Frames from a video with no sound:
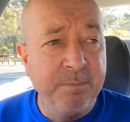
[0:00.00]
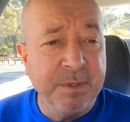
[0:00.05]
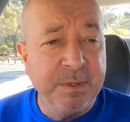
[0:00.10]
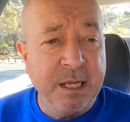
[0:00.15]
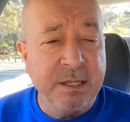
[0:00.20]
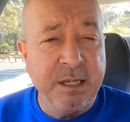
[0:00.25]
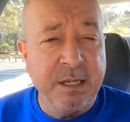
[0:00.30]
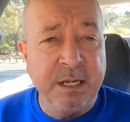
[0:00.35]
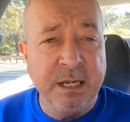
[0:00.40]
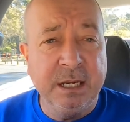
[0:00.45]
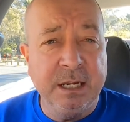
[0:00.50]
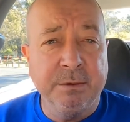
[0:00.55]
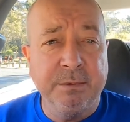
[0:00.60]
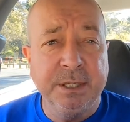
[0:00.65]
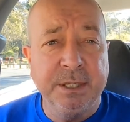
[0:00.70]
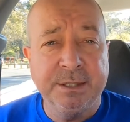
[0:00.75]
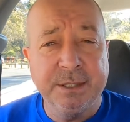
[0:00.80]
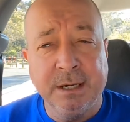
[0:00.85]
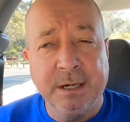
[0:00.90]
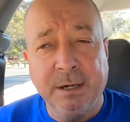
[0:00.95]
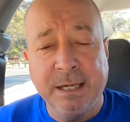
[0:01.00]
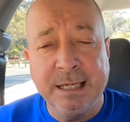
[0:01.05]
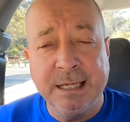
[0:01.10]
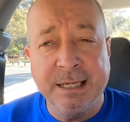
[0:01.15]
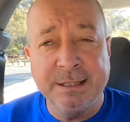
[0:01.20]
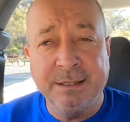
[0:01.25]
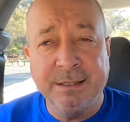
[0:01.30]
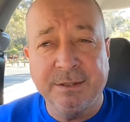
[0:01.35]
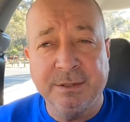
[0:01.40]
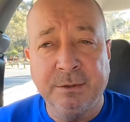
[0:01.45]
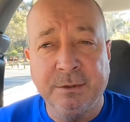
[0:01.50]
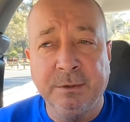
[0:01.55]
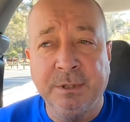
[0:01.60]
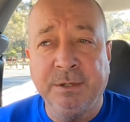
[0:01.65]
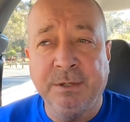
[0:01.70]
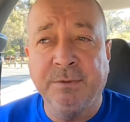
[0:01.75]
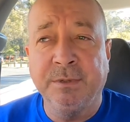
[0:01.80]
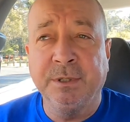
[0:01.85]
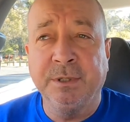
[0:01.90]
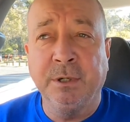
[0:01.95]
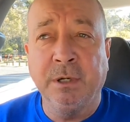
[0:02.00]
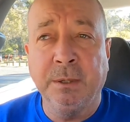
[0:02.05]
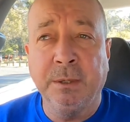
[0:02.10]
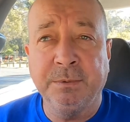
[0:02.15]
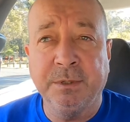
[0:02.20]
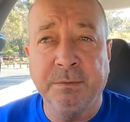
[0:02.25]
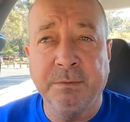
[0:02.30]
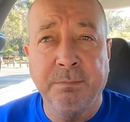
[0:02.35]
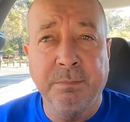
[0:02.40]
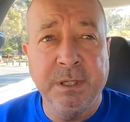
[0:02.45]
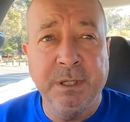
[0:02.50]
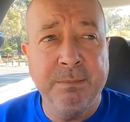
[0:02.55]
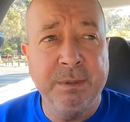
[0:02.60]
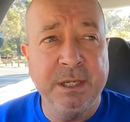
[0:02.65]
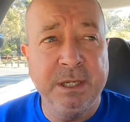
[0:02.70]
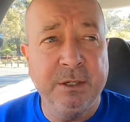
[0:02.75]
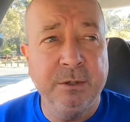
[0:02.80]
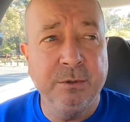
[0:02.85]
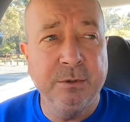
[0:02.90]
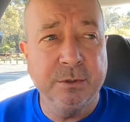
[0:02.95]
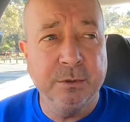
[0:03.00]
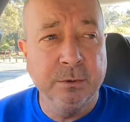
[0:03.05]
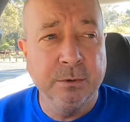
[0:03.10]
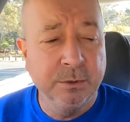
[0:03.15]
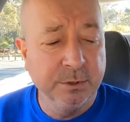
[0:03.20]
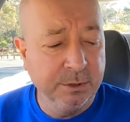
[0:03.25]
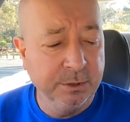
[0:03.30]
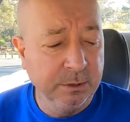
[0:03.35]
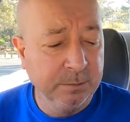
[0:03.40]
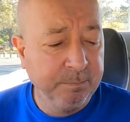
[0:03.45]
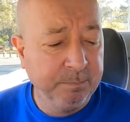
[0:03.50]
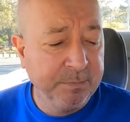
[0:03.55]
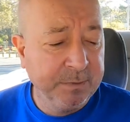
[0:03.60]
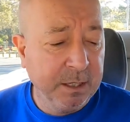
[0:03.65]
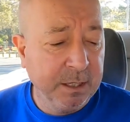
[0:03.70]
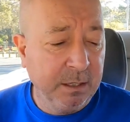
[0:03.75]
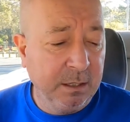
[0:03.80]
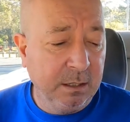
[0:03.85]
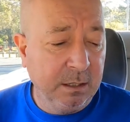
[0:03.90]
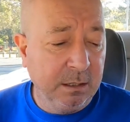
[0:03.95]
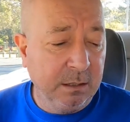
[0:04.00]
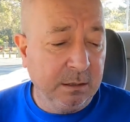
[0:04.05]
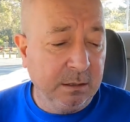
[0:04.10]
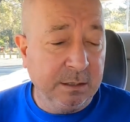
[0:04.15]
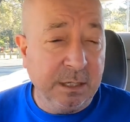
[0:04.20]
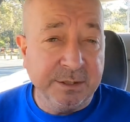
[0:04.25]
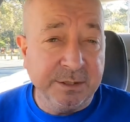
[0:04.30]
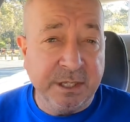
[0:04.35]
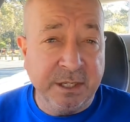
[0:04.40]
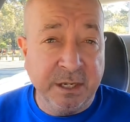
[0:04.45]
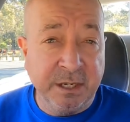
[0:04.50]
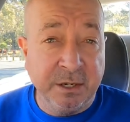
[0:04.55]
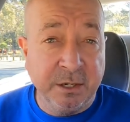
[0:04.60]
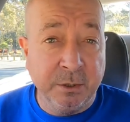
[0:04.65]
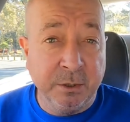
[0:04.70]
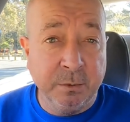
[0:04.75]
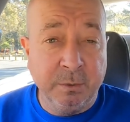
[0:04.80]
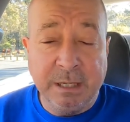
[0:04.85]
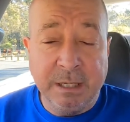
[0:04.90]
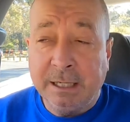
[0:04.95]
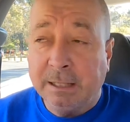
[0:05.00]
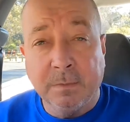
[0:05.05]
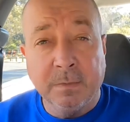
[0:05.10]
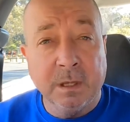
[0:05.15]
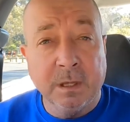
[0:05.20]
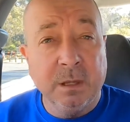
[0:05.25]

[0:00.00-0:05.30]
and then hickory, so I guess it's two different types of BBQ sauce. It does hit in a good way.